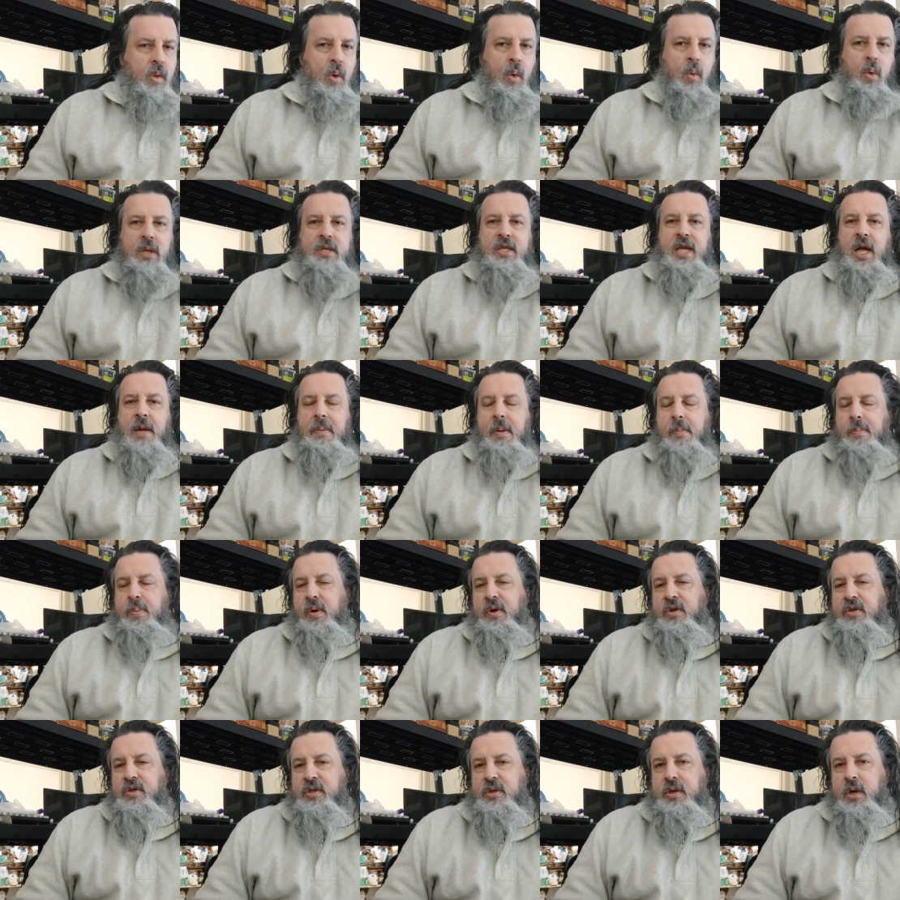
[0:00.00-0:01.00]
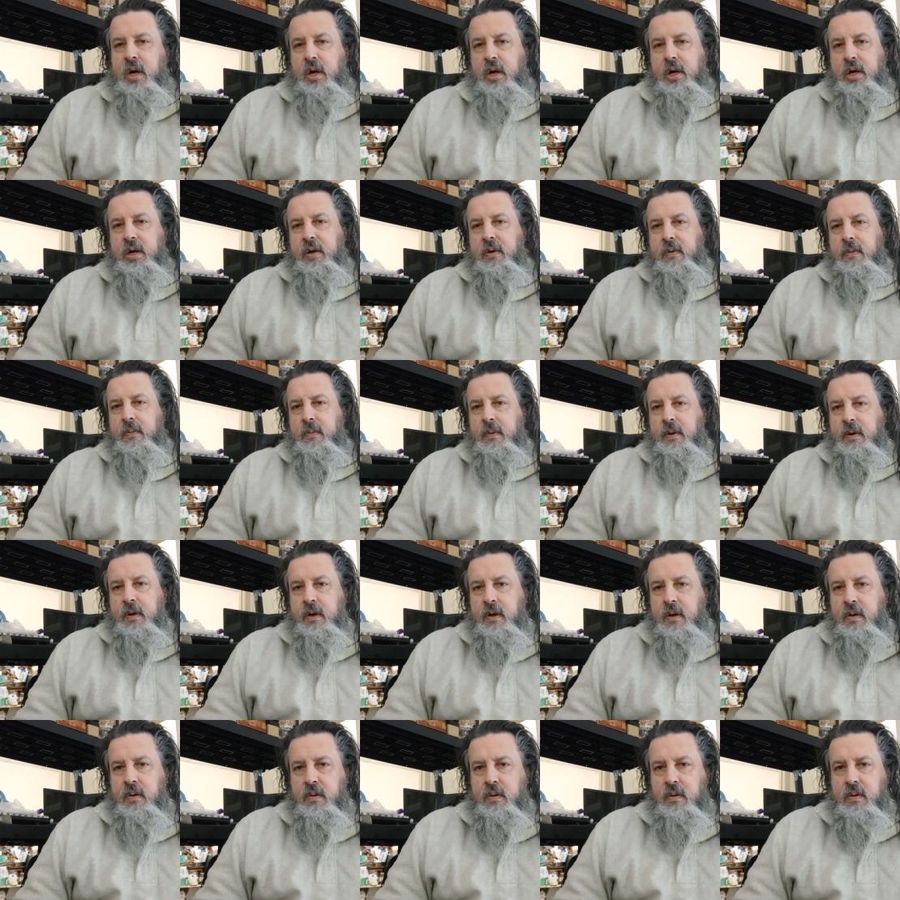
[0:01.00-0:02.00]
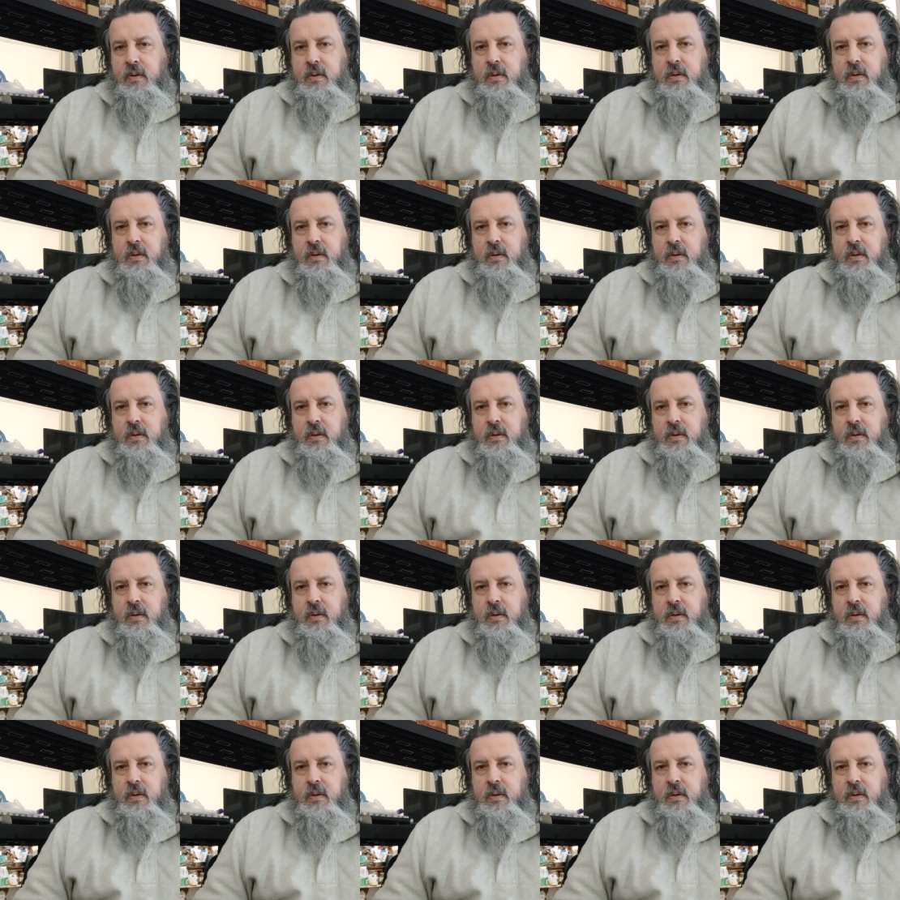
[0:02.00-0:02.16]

what type of person are you? You know,